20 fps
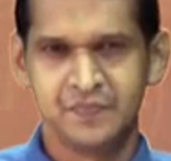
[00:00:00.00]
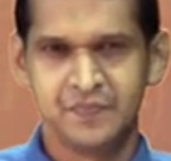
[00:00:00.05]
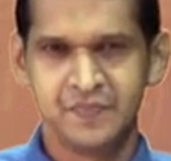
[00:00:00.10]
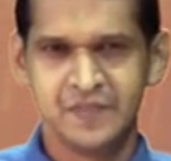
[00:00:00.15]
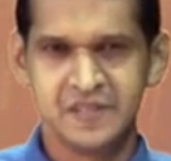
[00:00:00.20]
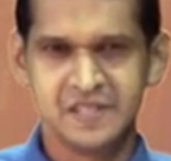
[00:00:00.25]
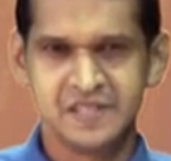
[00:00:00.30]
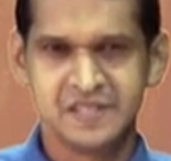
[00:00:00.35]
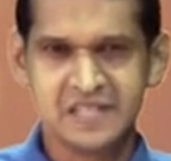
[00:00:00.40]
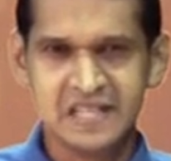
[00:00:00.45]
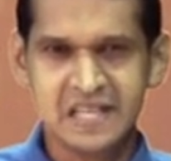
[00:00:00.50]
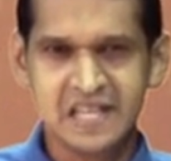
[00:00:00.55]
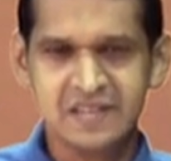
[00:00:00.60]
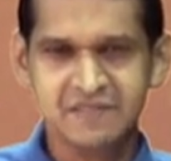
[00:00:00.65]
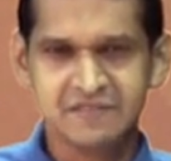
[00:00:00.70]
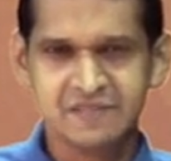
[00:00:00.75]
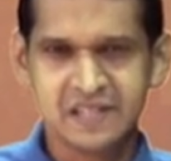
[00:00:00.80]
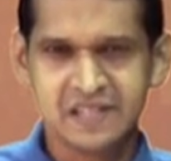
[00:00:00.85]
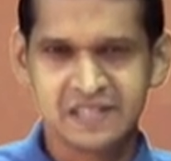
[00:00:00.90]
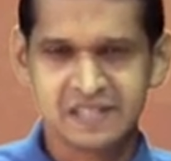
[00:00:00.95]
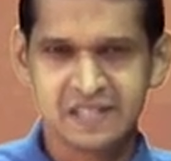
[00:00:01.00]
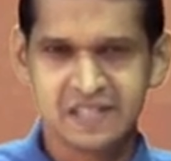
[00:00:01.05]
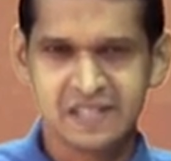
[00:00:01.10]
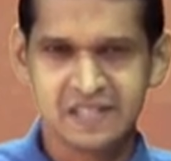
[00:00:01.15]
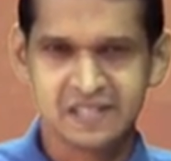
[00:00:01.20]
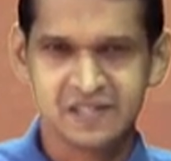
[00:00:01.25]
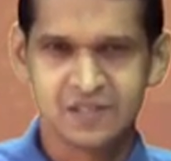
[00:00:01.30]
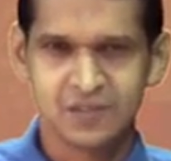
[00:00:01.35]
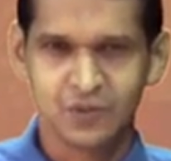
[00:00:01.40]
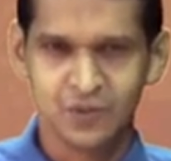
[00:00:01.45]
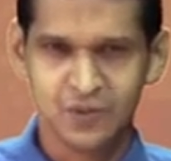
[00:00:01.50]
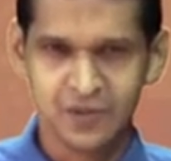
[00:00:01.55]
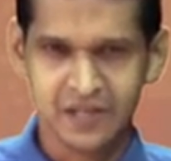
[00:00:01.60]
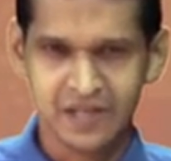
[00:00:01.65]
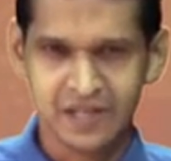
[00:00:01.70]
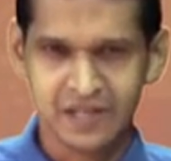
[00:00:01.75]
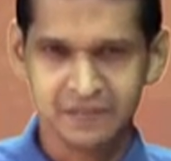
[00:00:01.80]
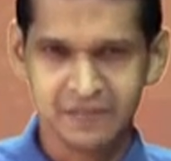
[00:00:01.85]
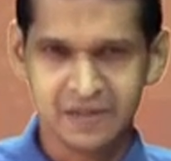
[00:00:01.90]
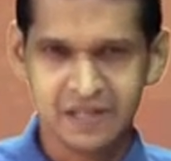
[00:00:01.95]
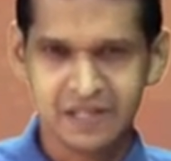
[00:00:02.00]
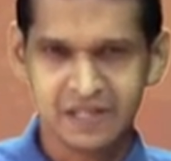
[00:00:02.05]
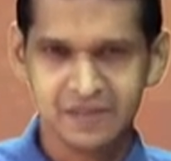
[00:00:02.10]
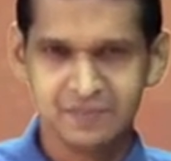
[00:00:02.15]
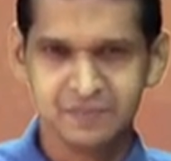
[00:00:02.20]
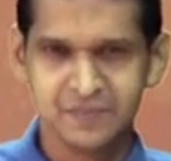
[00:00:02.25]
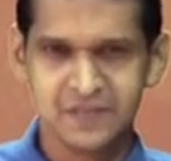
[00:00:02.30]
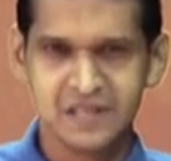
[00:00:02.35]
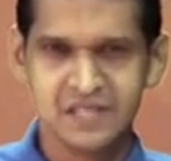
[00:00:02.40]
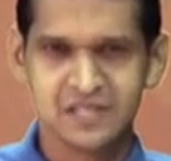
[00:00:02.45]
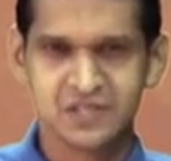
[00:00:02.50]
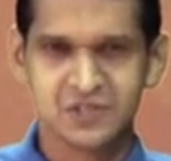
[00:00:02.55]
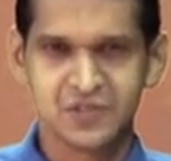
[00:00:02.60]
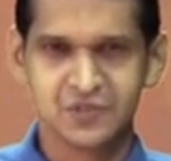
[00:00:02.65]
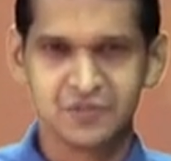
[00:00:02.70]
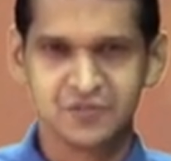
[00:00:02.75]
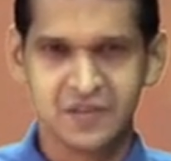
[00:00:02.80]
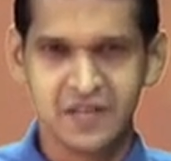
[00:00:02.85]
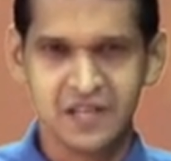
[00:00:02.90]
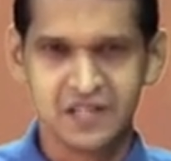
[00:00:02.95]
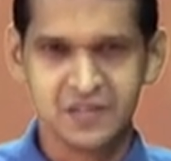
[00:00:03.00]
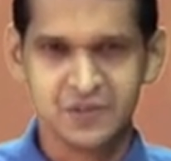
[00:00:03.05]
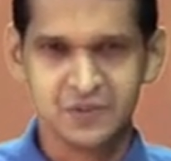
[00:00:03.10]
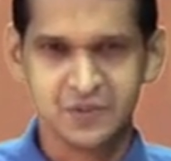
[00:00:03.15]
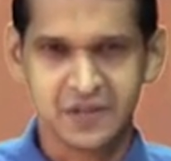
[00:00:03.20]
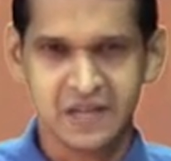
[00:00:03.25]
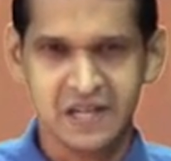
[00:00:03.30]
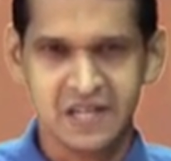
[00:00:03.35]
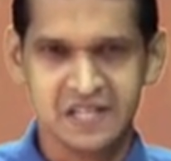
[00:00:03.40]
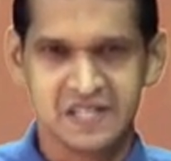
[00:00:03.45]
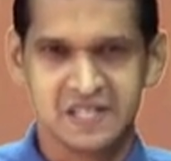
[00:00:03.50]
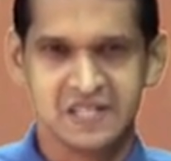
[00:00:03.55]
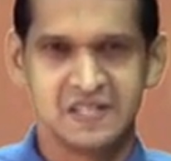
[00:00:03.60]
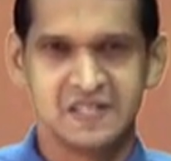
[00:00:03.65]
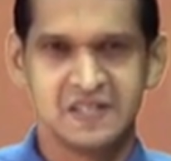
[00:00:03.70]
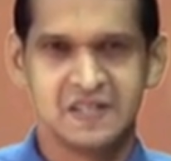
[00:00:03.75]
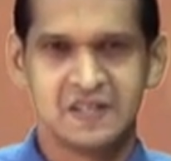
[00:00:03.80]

The chief guest is Honorable Minister of Education.